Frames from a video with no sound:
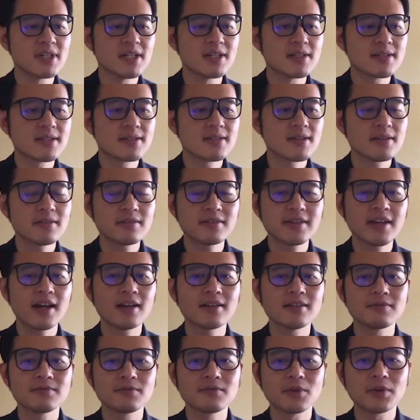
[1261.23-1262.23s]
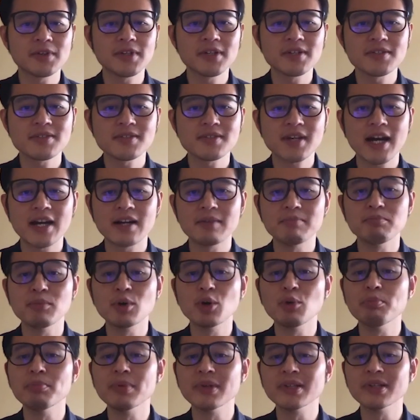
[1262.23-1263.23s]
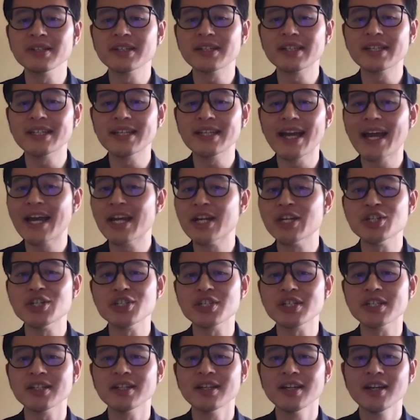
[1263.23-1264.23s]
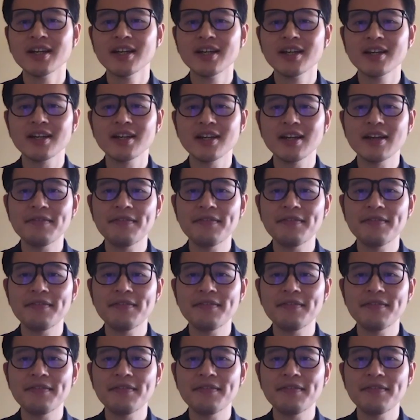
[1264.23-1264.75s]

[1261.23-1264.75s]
Southern California's kind of mobility engine, in